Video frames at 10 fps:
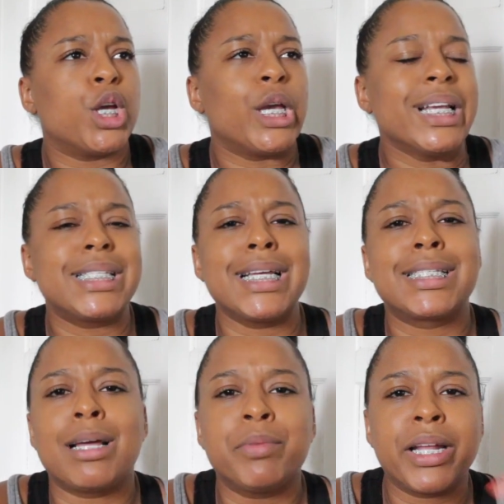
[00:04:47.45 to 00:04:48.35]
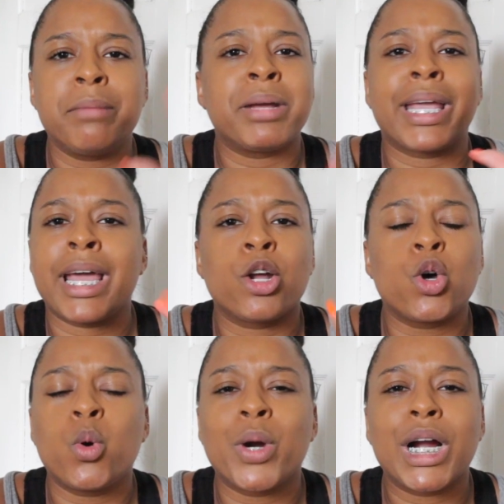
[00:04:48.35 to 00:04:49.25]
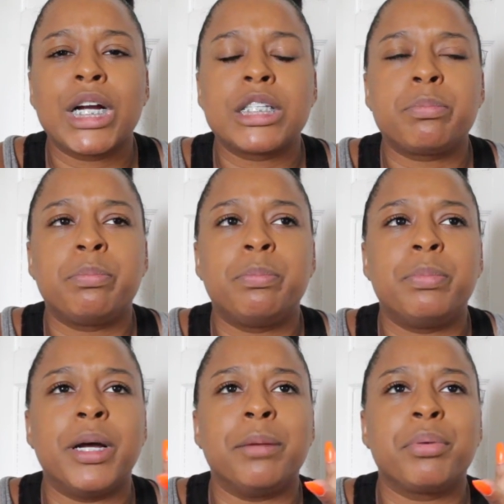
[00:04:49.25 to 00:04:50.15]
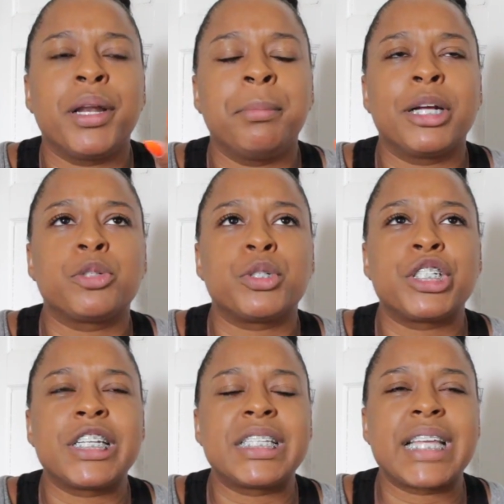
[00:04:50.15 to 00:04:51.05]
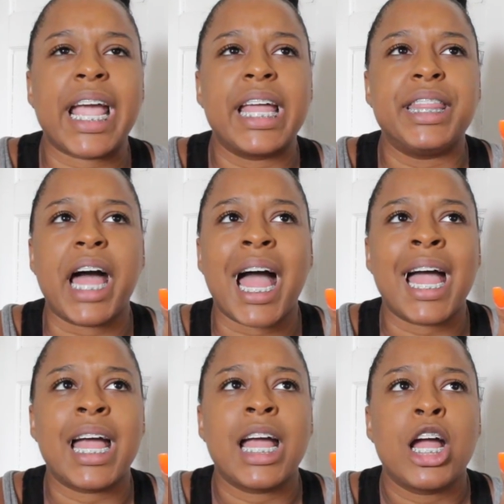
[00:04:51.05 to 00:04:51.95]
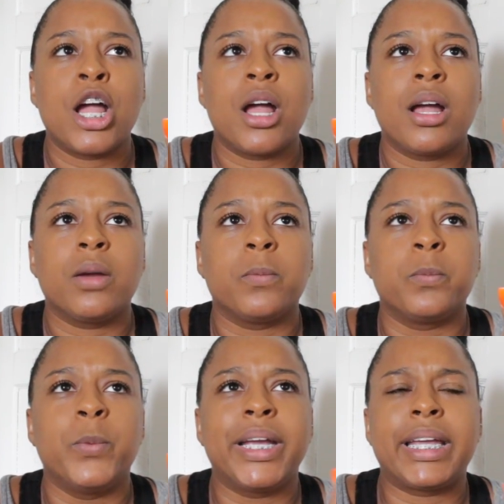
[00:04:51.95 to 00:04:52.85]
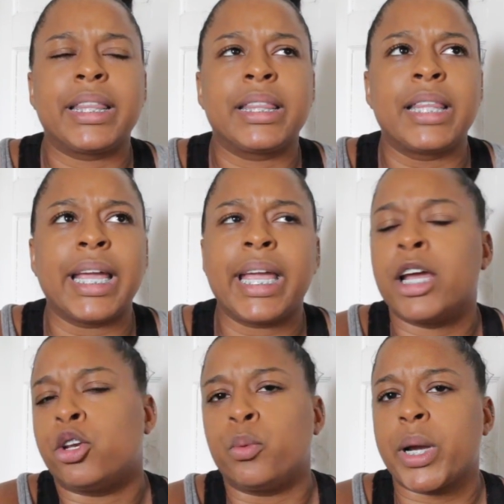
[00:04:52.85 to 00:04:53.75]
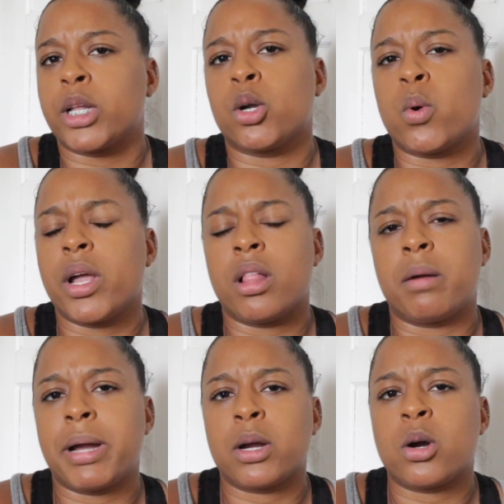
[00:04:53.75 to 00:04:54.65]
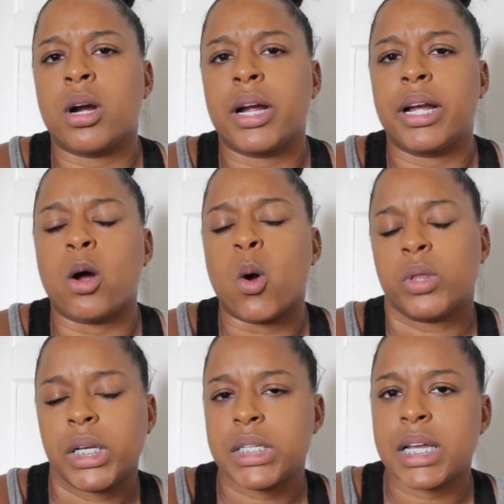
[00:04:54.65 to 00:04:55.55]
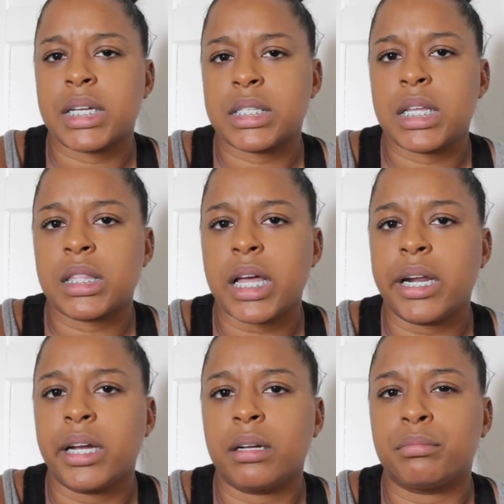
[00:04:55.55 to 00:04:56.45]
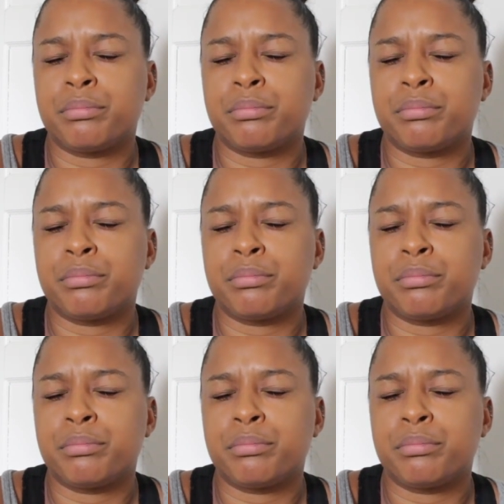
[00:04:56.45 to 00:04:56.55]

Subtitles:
he says something in mechanical words, but pretty much was just saying that they can't do regular oil on my car. It only takes synthetic.